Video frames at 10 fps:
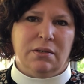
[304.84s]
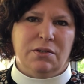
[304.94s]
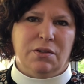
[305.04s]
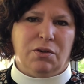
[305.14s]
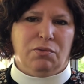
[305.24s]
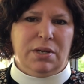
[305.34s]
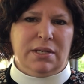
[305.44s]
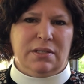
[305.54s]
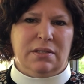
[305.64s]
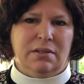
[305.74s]
to the
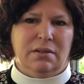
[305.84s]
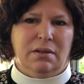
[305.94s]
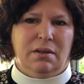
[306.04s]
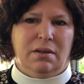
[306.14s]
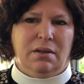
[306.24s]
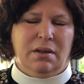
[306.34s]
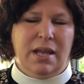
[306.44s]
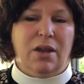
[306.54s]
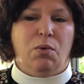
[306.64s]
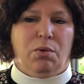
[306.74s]
Greeks'
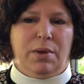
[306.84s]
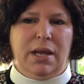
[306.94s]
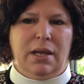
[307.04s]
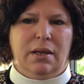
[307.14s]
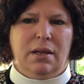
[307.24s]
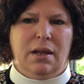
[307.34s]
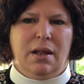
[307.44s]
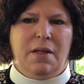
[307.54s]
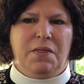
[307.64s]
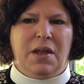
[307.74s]
inquiry
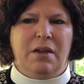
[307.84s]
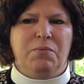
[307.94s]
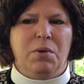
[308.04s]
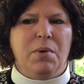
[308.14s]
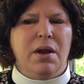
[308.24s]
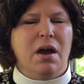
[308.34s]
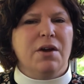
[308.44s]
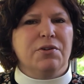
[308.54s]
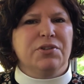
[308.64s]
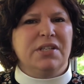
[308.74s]
that if we want to
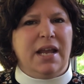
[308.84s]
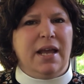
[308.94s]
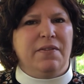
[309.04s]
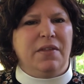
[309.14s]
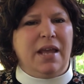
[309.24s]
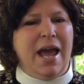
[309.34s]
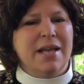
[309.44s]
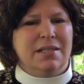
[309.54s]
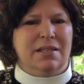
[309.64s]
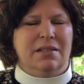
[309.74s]
understand the
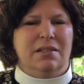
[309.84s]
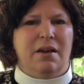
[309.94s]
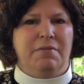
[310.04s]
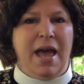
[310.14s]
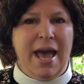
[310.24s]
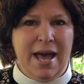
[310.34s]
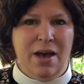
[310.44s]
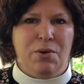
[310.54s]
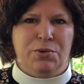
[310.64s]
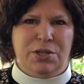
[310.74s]
essence of
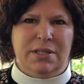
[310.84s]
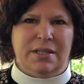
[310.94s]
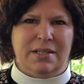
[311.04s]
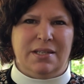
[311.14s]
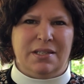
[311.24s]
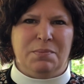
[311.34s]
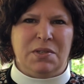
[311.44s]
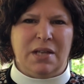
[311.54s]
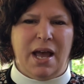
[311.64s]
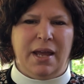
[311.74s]
how Jesus is the
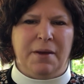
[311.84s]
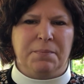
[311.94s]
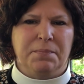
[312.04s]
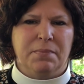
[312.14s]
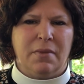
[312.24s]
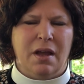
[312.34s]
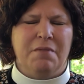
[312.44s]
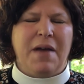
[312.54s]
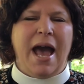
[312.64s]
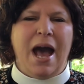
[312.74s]
Messiah, of
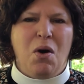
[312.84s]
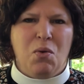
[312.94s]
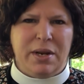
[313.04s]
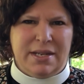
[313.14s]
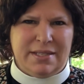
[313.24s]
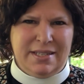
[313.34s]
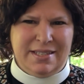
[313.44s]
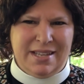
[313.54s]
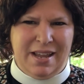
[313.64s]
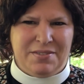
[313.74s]
how it is he
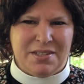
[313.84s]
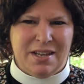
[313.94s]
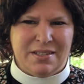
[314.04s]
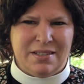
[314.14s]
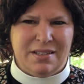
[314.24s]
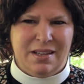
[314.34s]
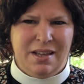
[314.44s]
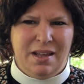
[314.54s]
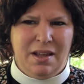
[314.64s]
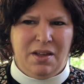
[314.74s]
saves us,
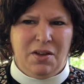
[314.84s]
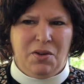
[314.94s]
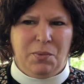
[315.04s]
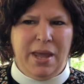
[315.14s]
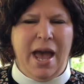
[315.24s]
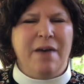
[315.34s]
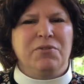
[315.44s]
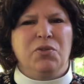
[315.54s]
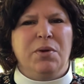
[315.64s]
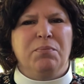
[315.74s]
we have
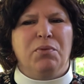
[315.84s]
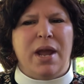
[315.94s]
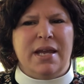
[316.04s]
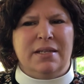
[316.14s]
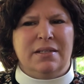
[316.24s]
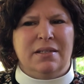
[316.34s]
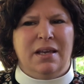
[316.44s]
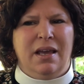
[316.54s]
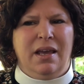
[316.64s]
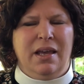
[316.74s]
to embrace
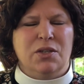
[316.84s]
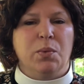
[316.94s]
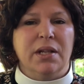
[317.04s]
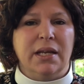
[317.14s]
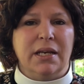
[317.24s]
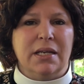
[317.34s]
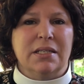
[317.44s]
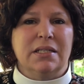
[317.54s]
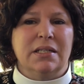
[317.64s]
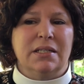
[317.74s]
his willingness
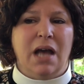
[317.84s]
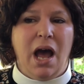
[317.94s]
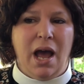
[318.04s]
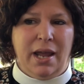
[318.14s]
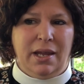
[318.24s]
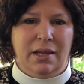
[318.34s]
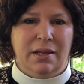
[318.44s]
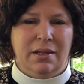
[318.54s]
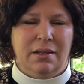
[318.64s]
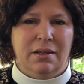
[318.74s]
to die
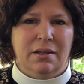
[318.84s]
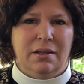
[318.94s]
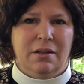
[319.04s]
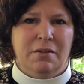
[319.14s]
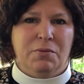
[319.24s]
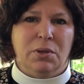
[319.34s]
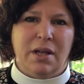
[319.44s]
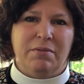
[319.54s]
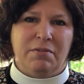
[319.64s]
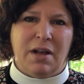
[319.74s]
for
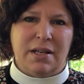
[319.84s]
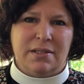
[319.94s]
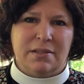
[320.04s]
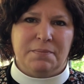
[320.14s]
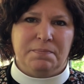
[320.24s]
love of us.